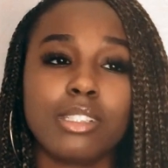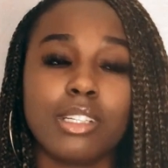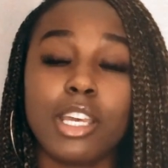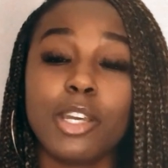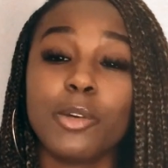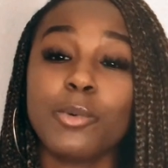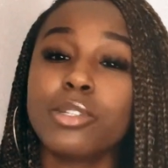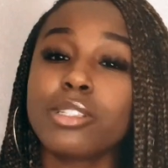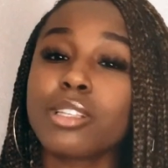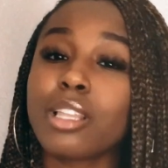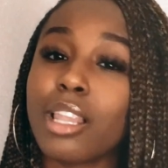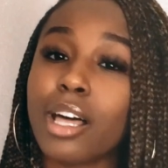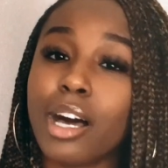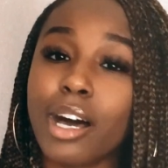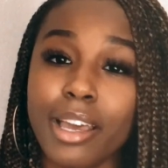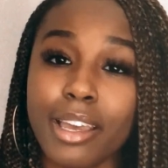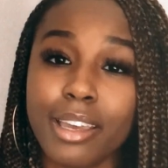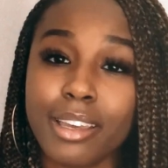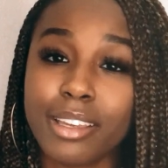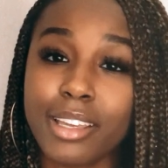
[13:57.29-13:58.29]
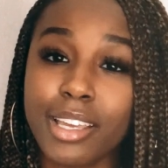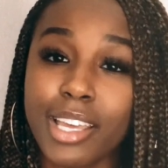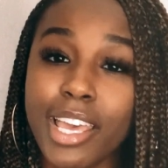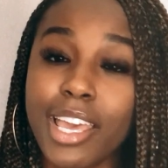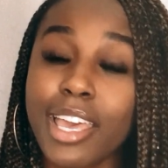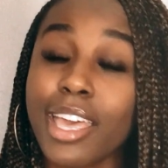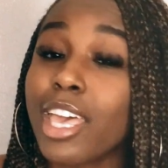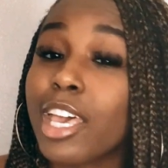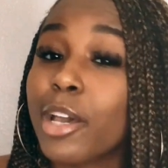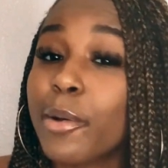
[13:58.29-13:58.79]
it was a lot,
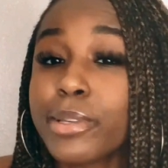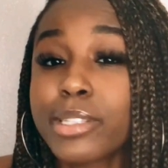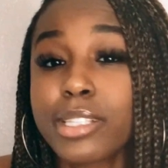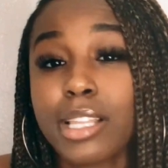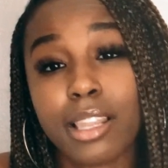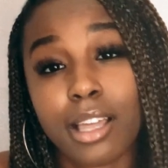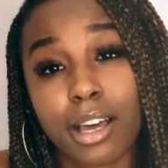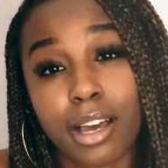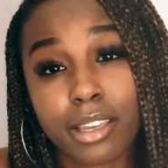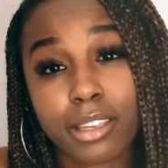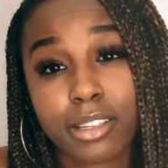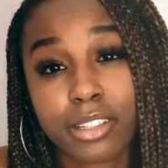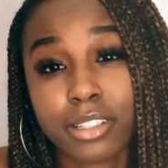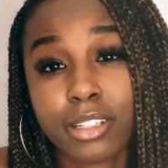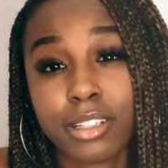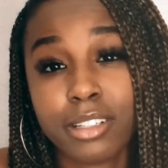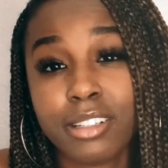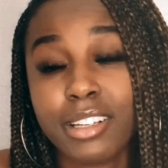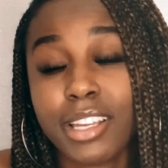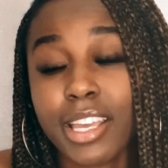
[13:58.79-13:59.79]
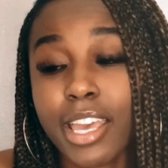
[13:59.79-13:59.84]
y'all.